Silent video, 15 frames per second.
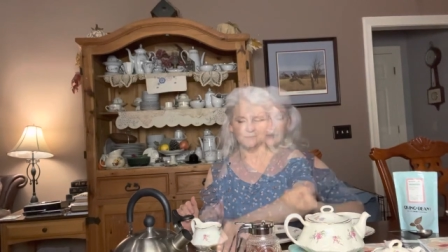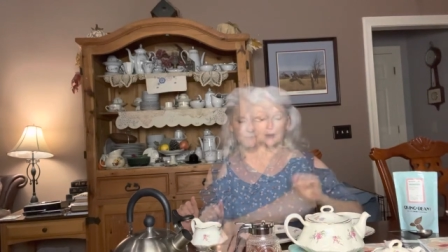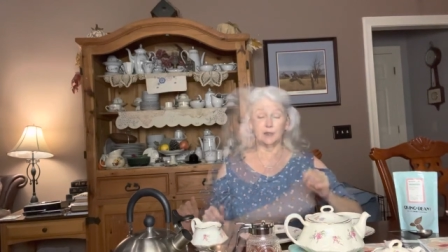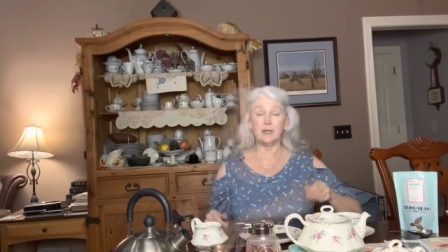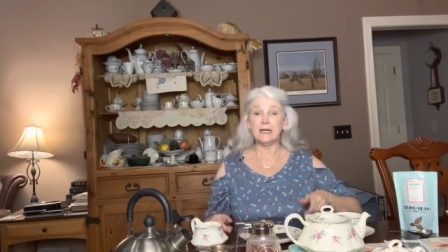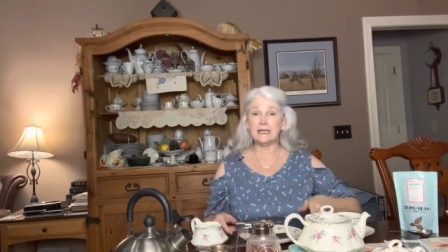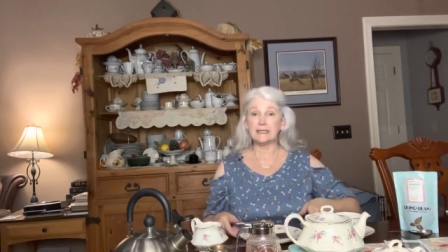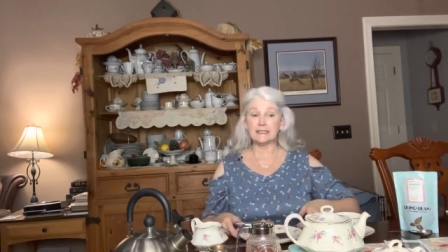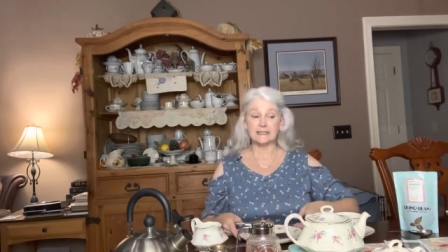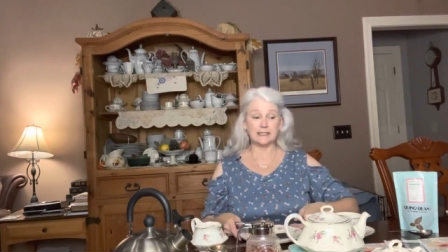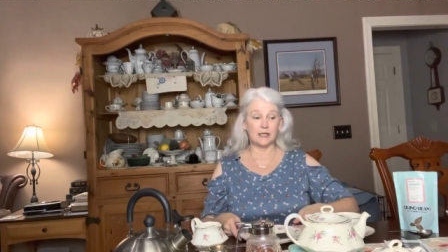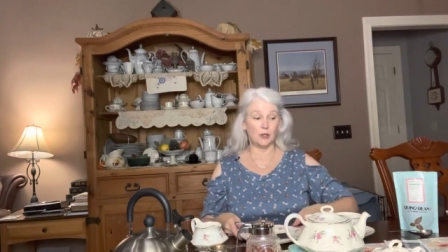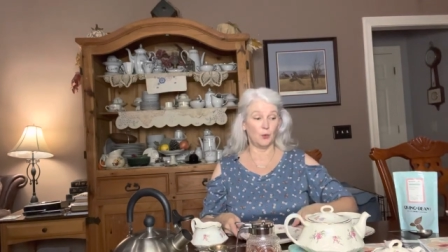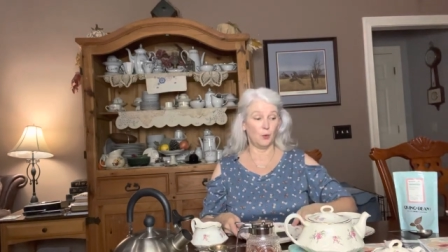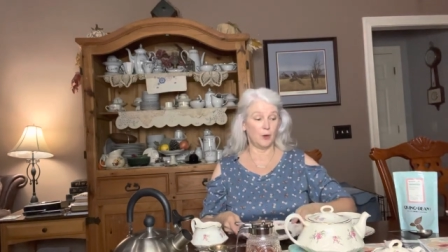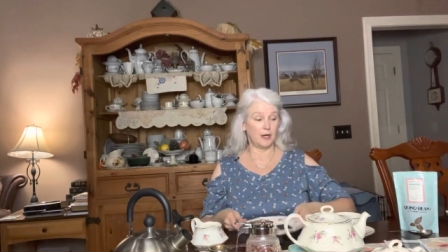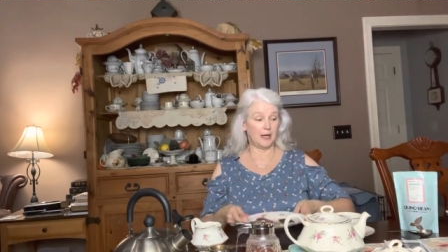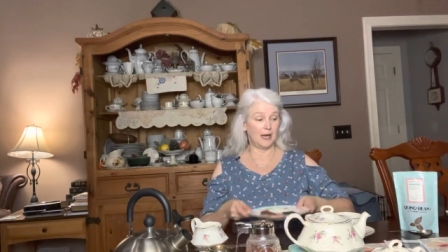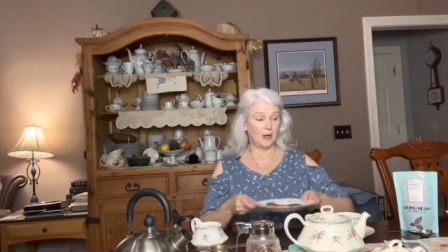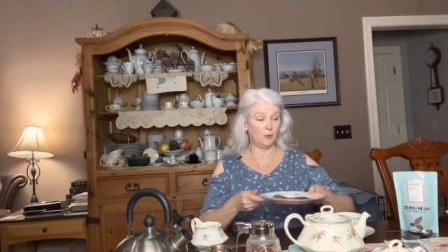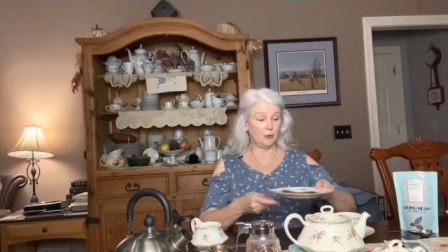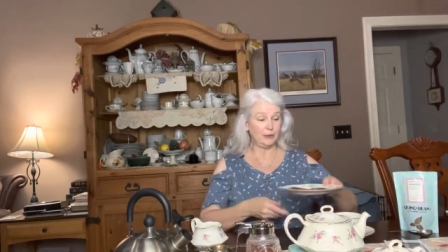Right, so what
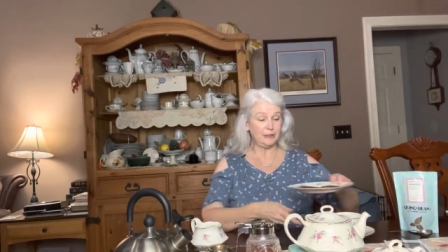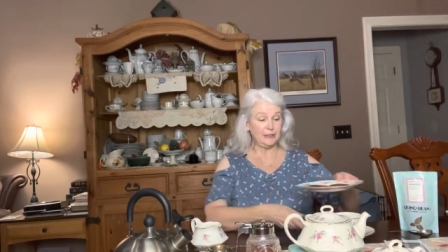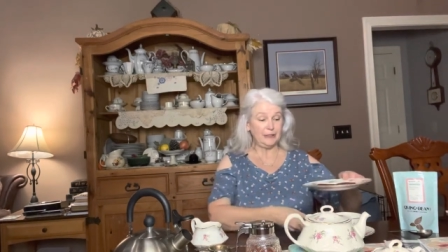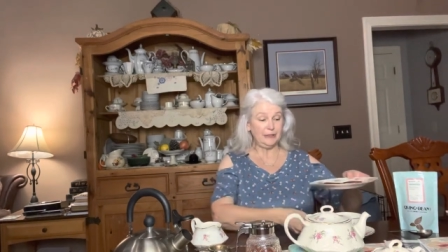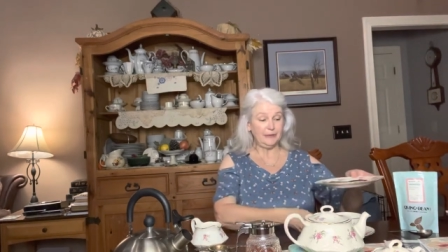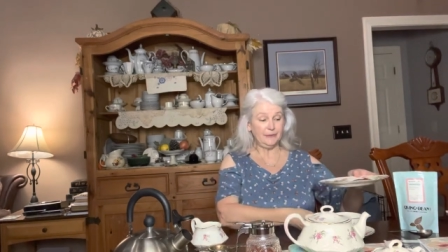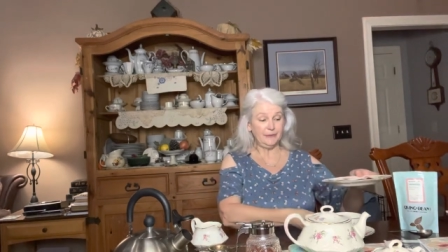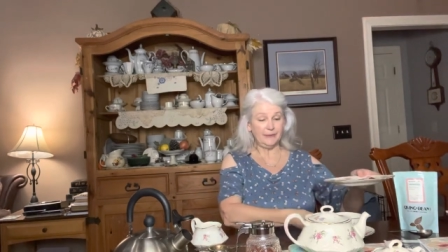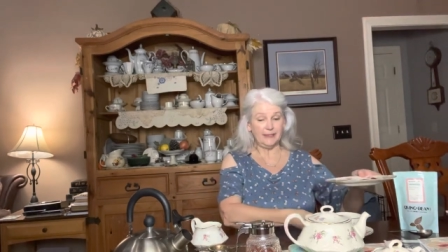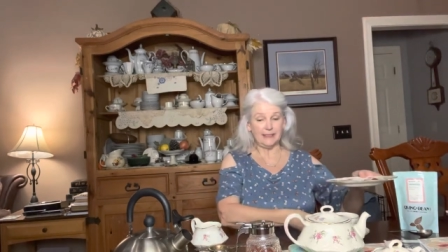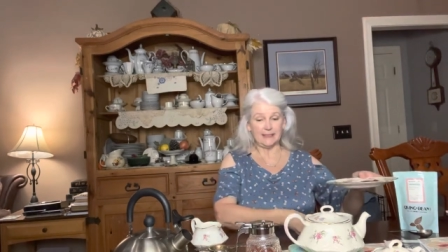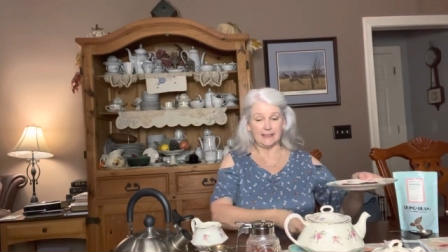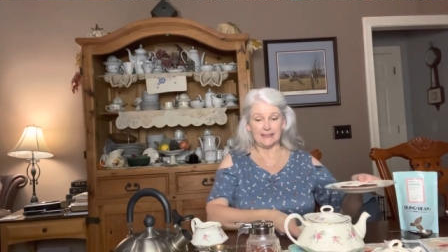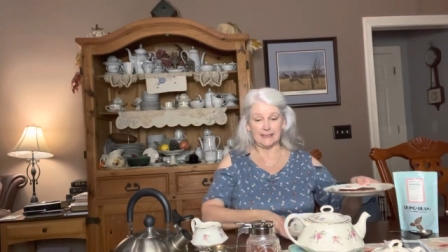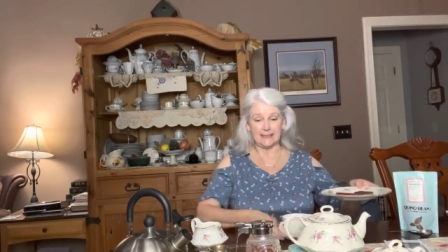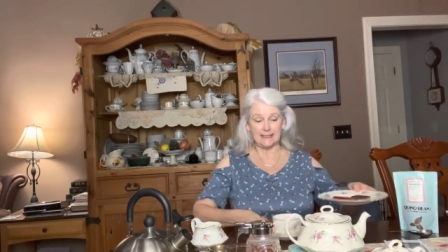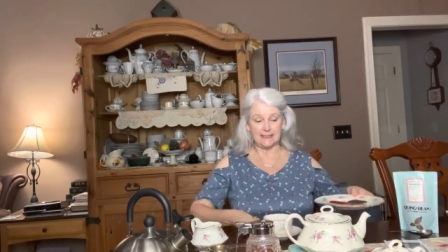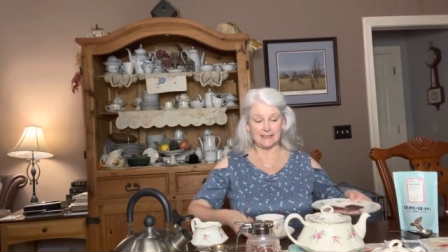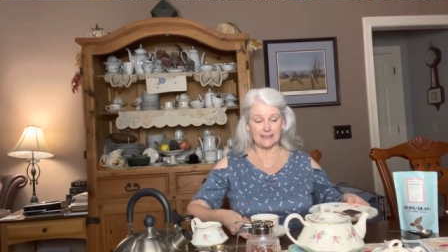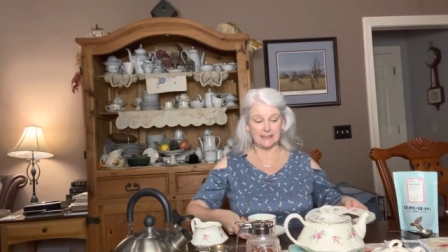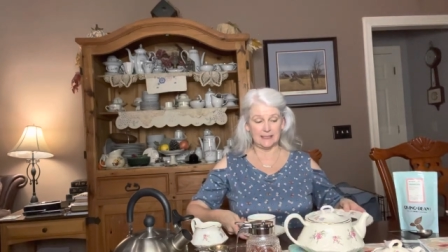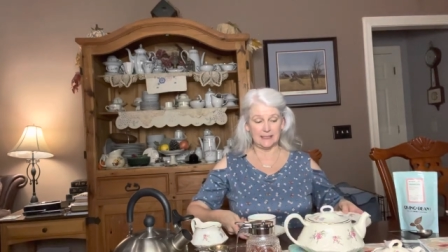I will do
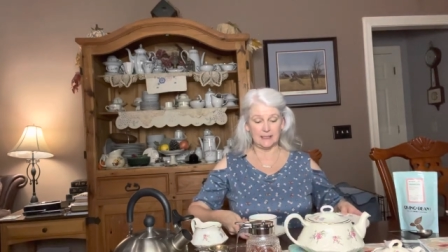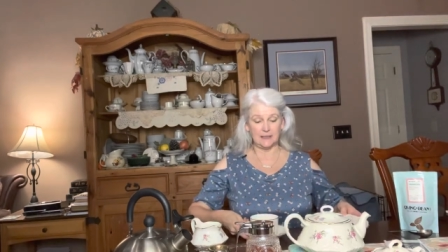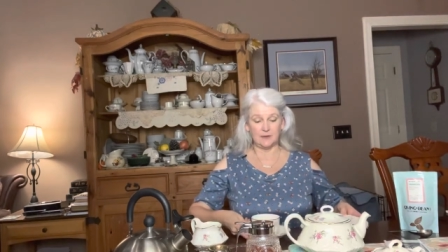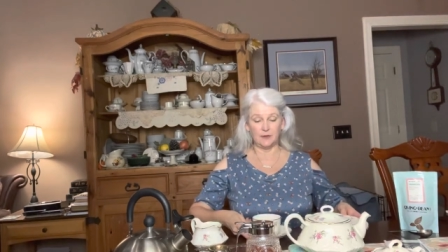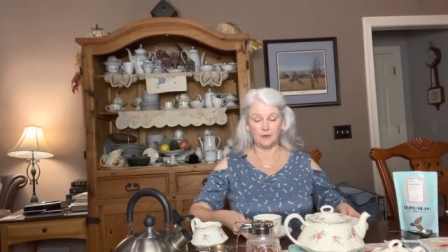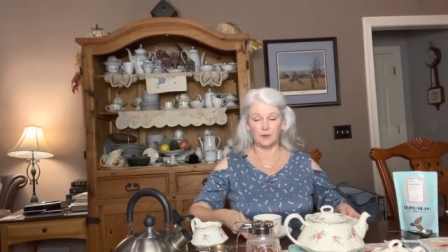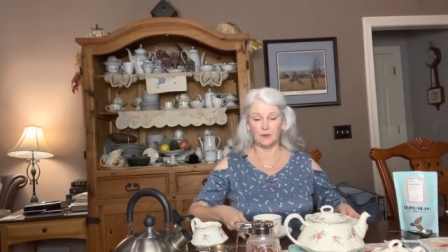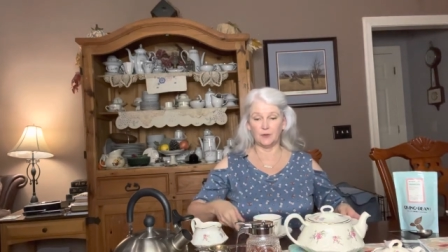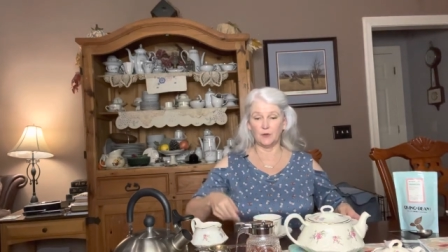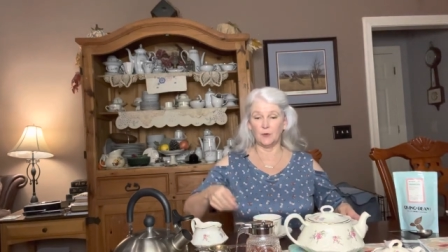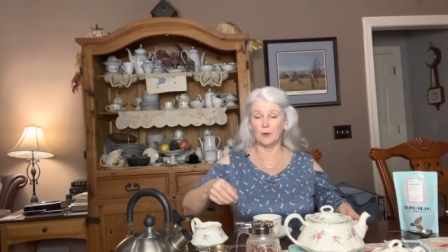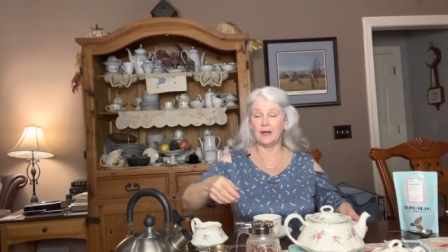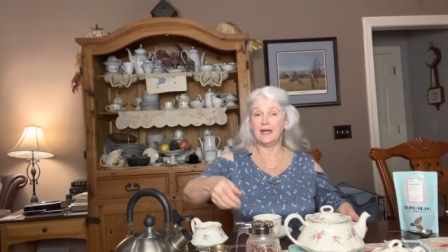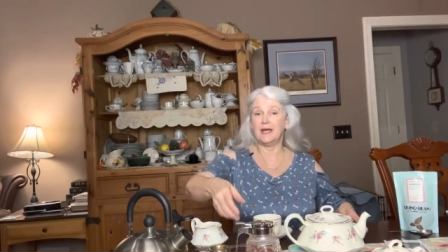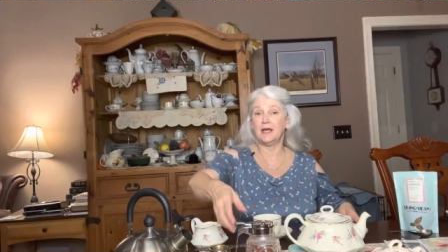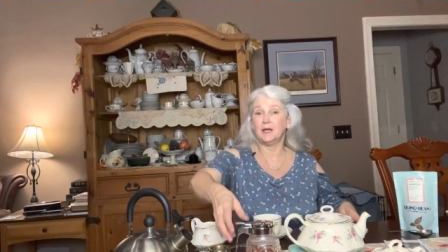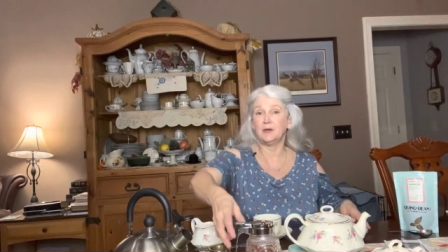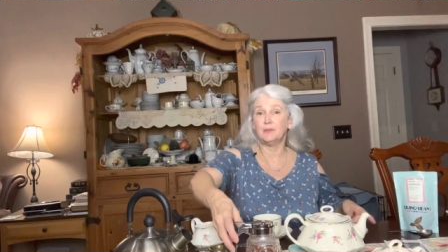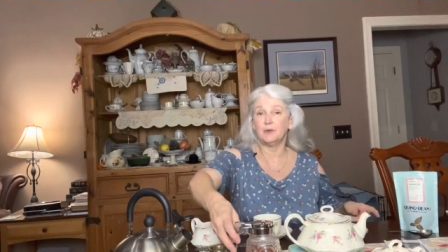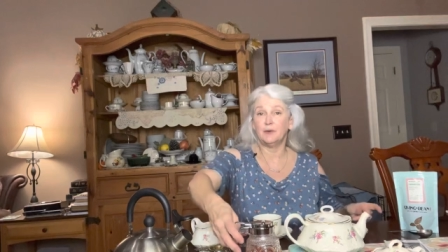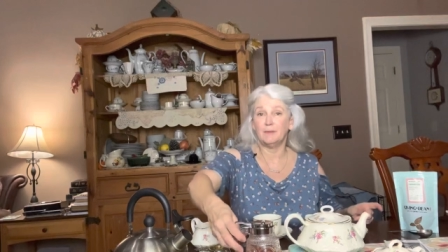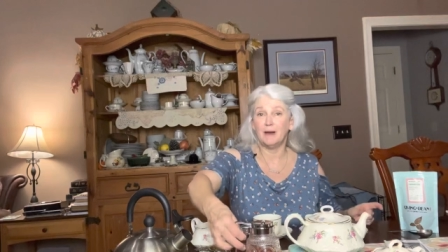is go ahead
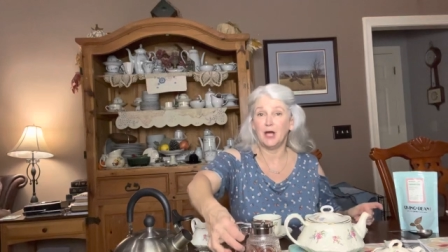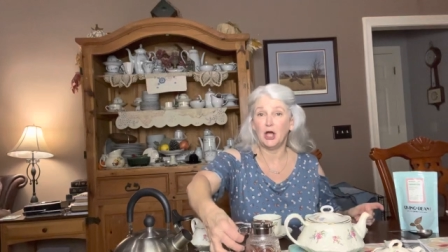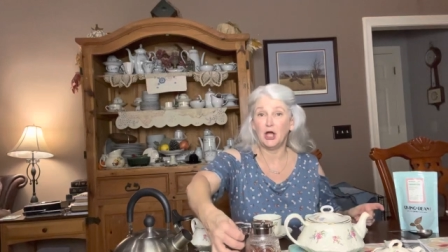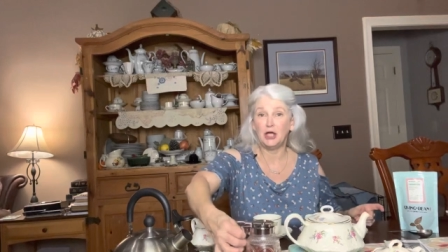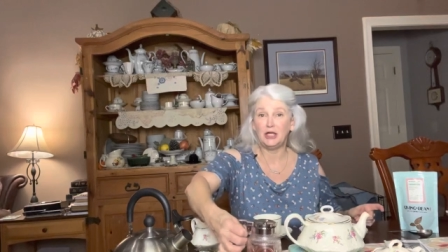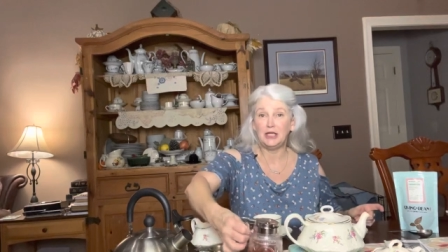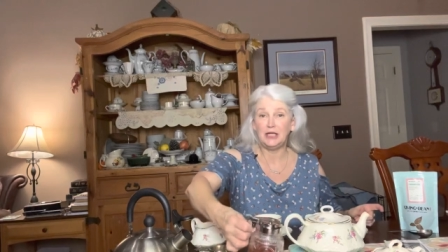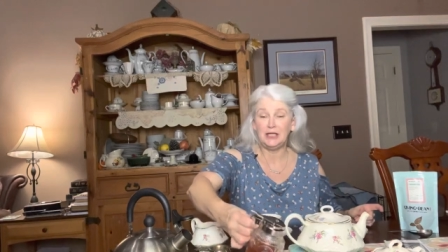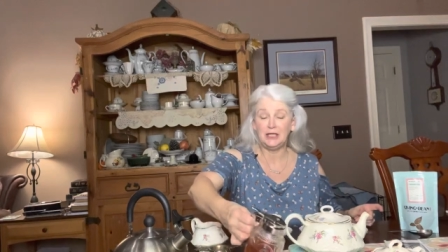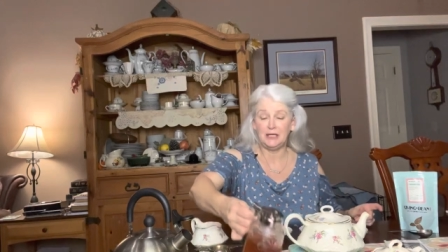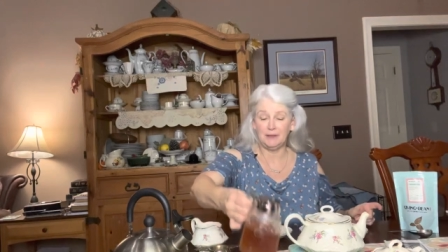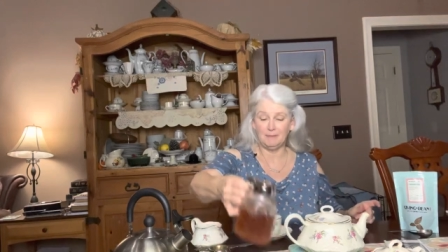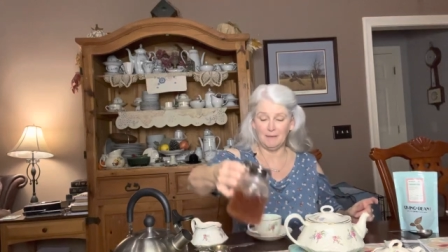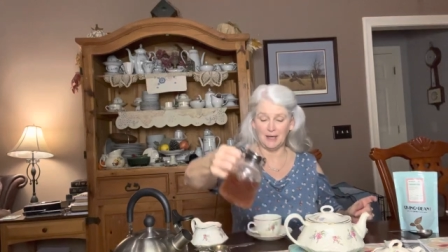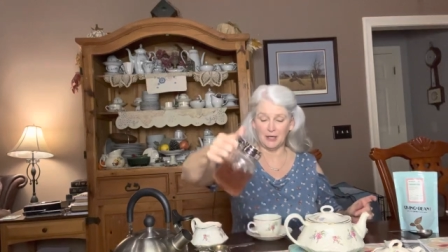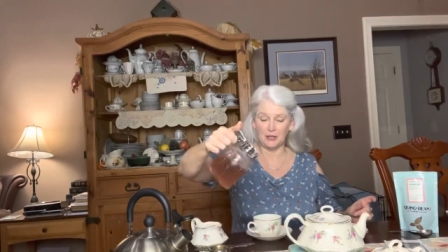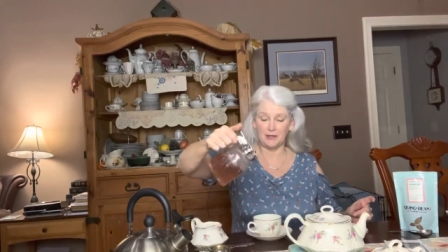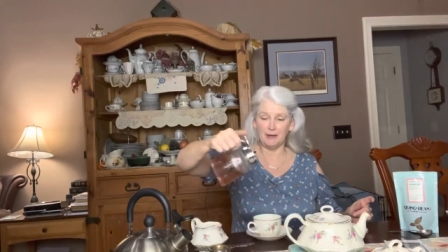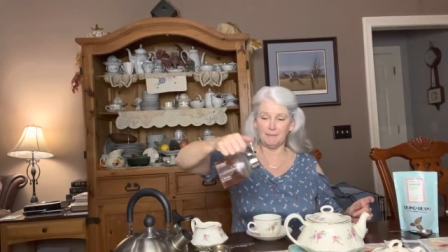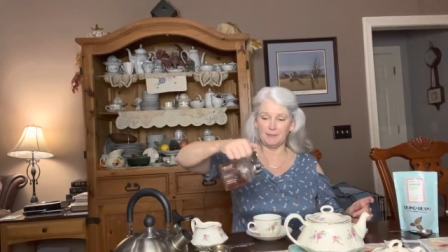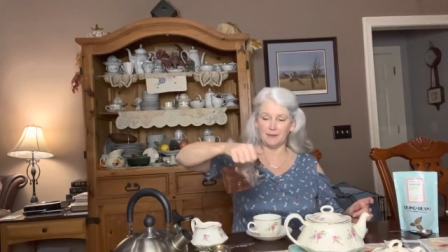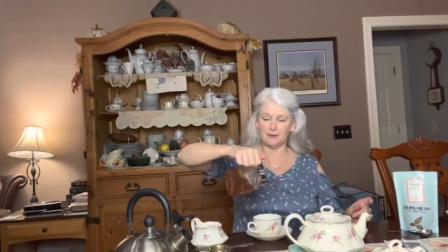and put my honey in my
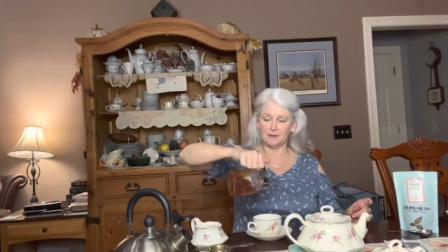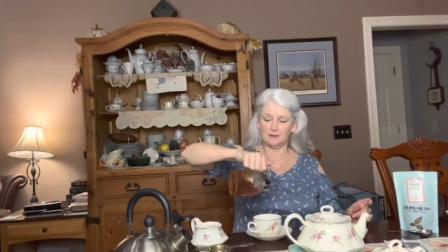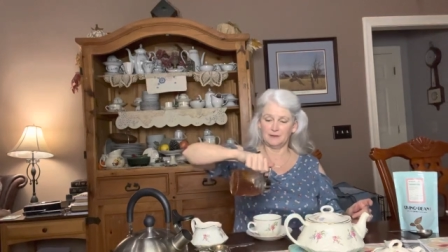cup.